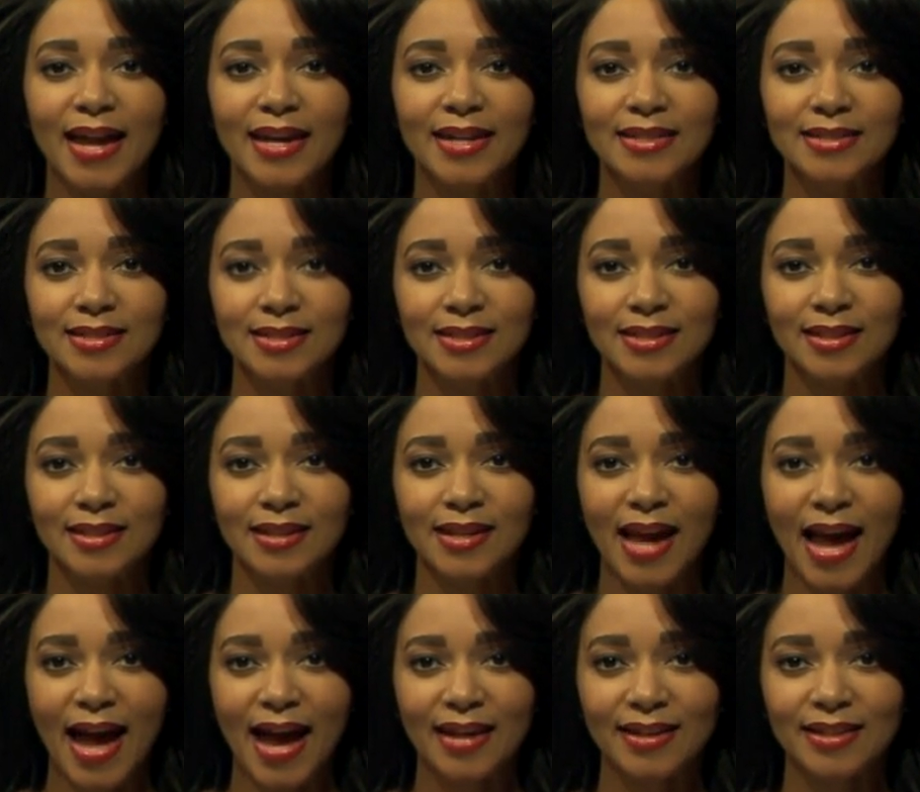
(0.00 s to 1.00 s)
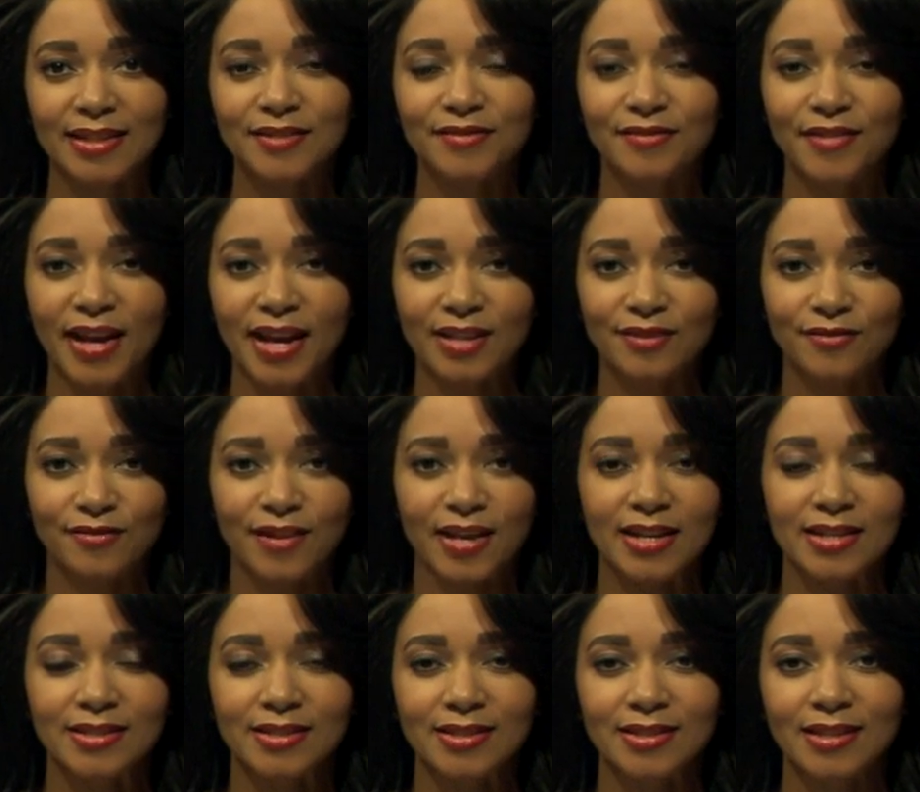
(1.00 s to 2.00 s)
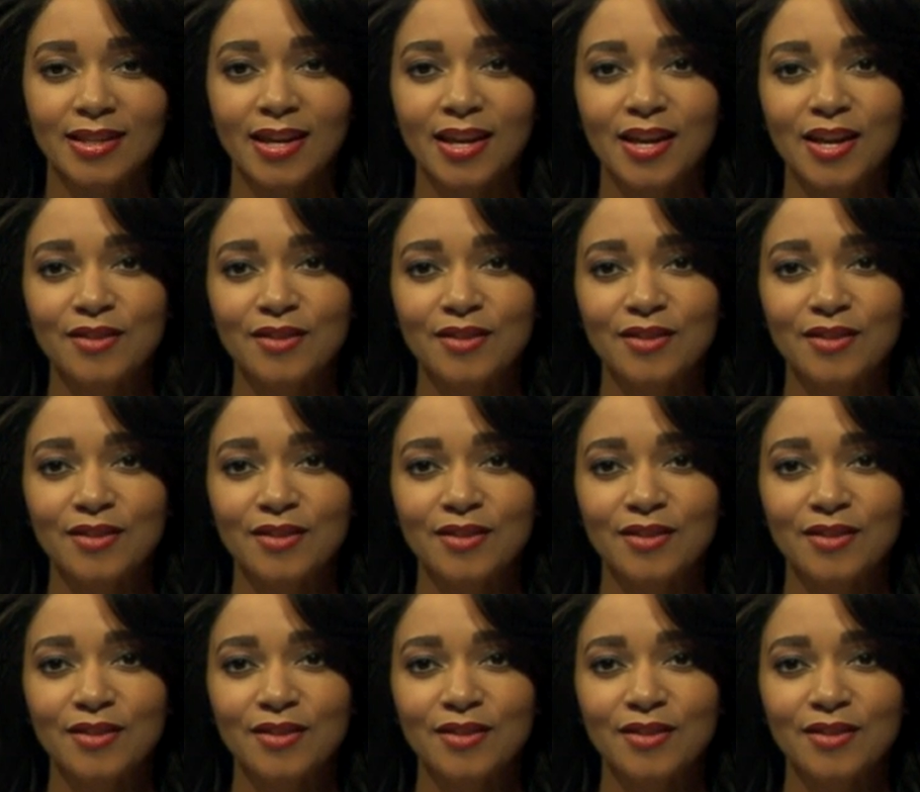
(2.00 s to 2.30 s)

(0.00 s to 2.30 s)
A&T Aggie Fan Fest.